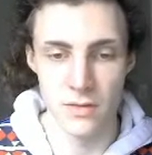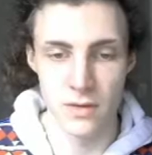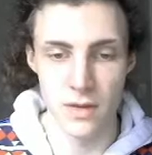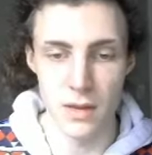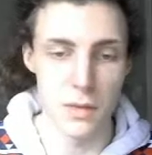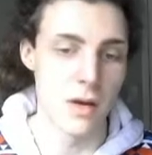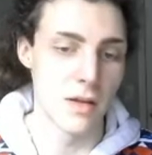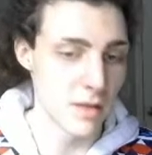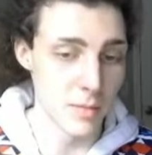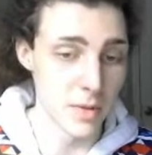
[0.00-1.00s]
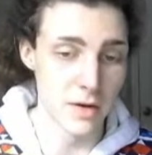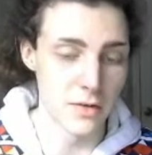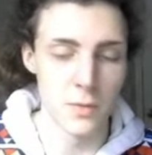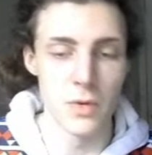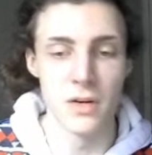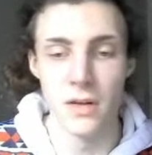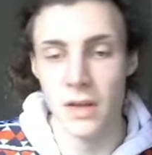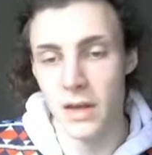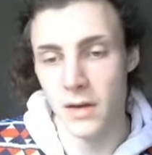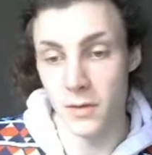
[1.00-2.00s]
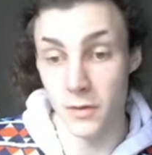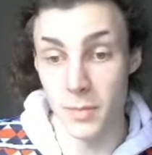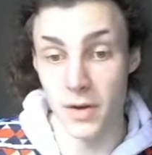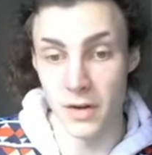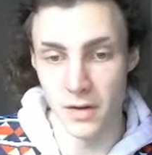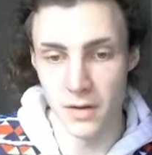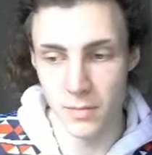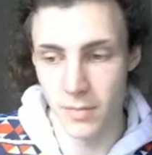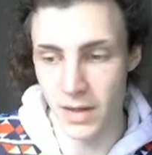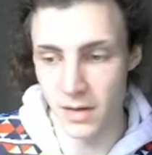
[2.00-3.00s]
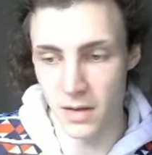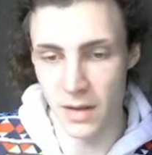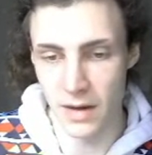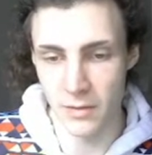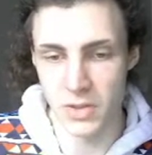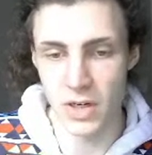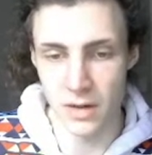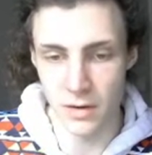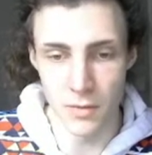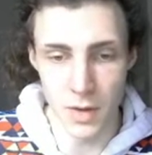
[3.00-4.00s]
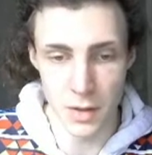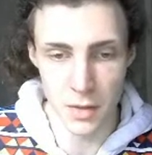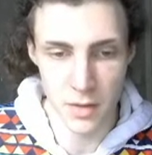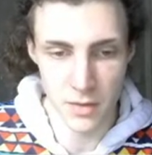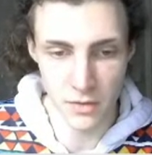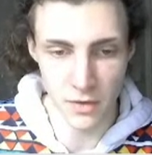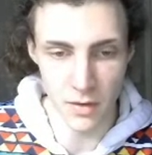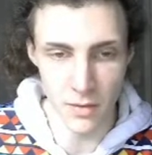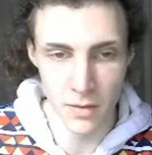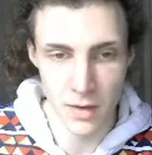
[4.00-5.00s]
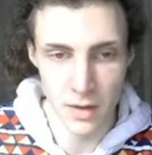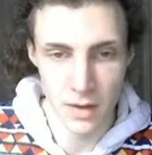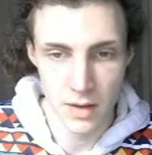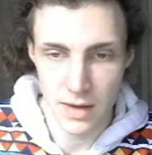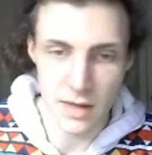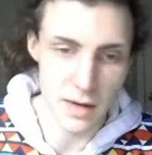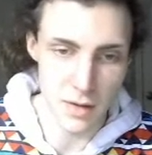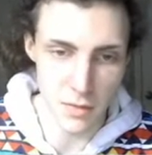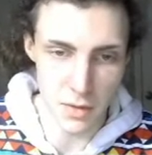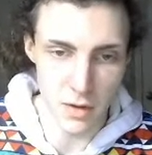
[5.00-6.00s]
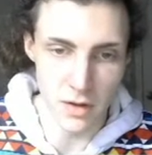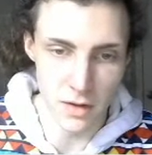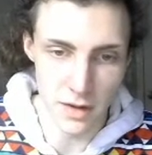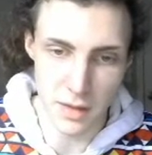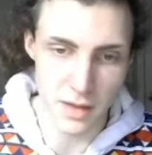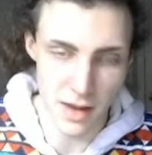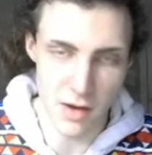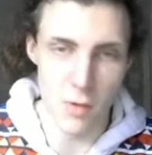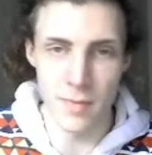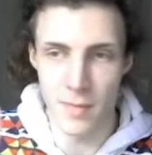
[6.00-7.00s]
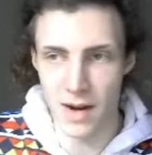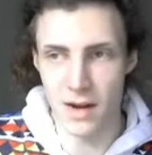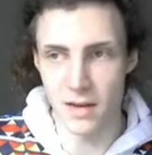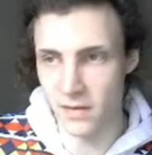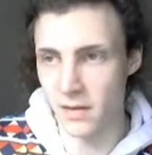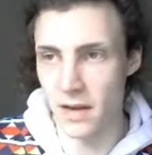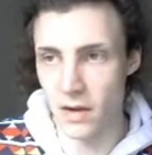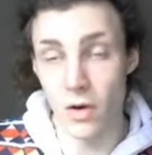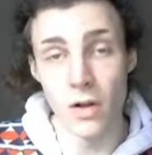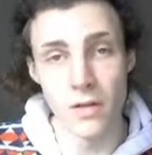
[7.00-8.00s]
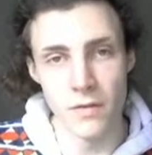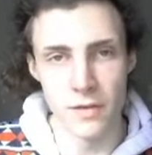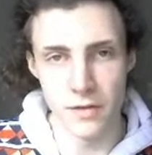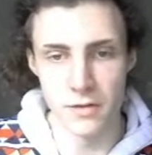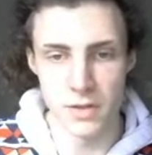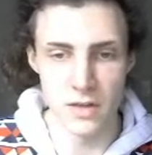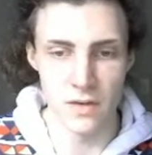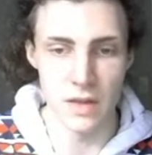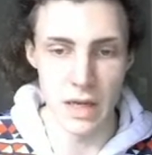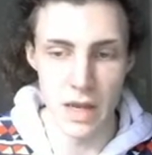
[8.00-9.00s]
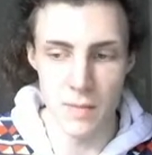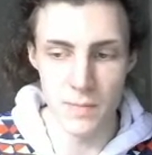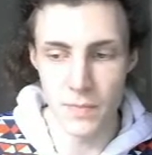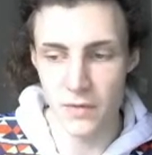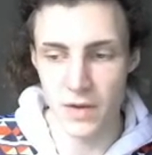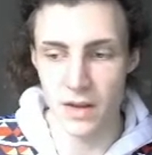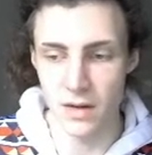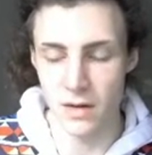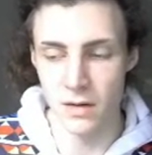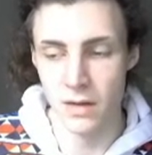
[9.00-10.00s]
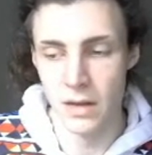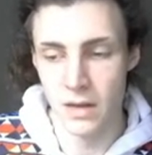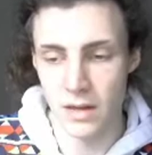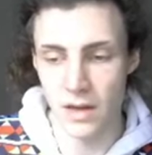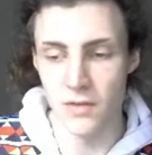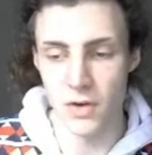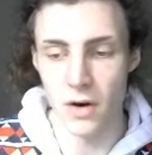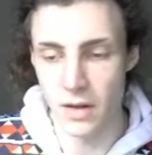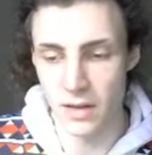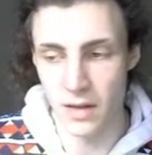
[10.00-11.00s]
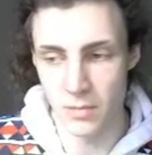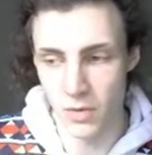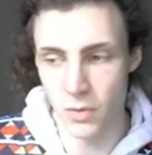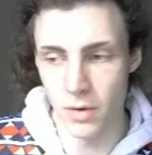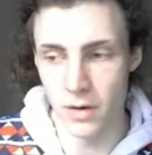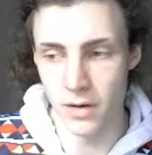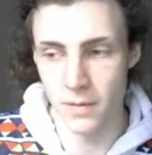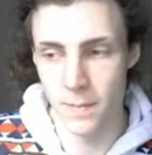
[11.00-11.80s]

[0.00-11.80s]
they thought that players would respond better to that, which I agree with. So, and I think that opened my eyes to, like, all of the solutions in the game. If I can kind of target them toward